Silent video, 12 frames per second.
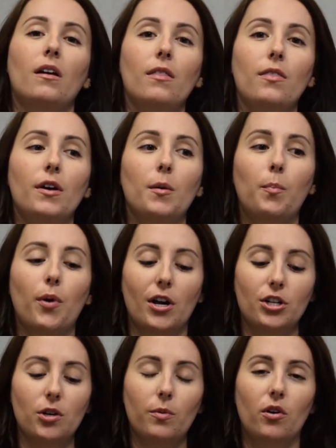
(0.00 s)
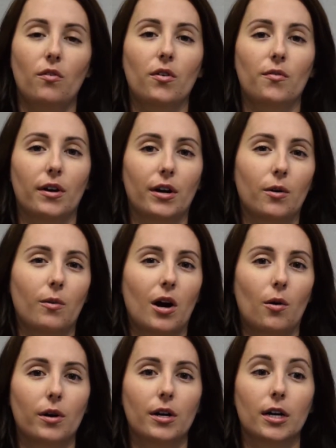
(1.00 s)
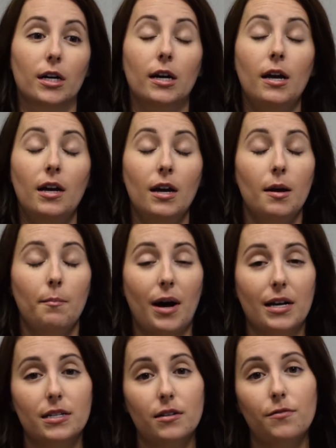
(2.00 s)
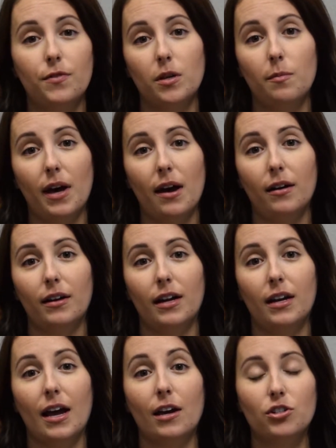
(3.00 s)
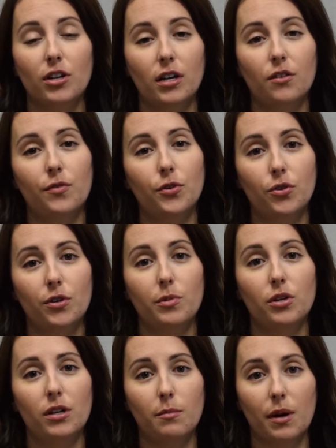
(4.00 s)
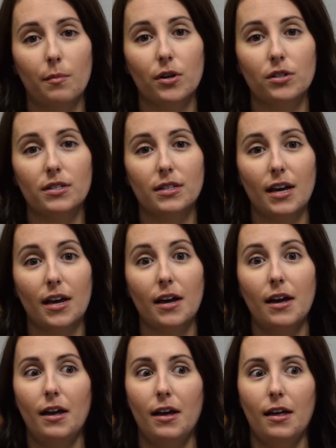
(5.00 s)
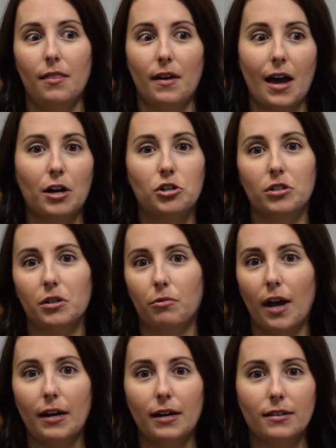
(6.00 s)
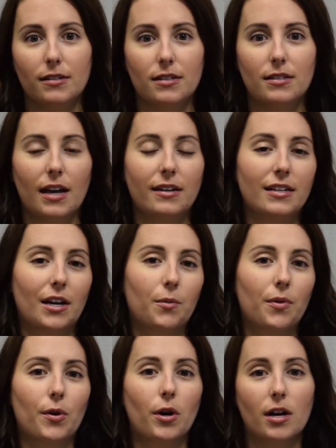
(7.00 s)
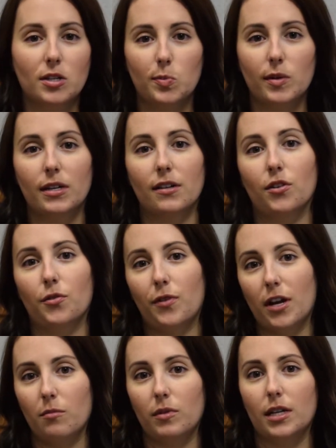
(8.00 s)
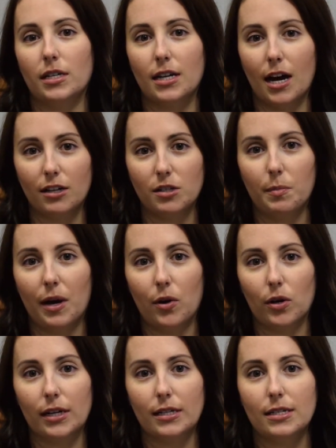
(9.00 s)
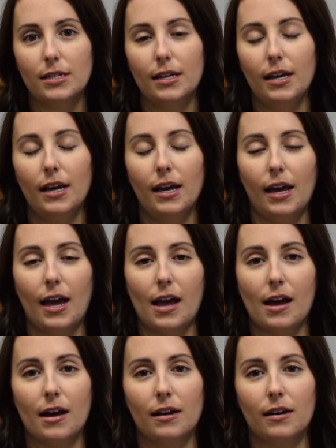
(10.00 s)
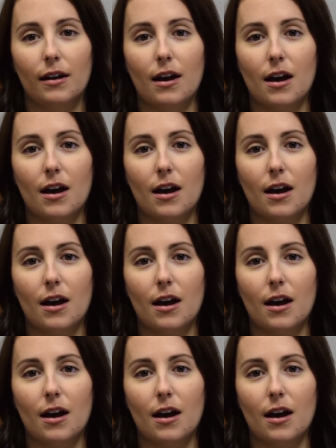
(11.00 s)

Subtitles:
The project went over very well. We heard positive feedback, and I actually had a few community members say they actually read it and sat down with their husband and their family and talked about it. And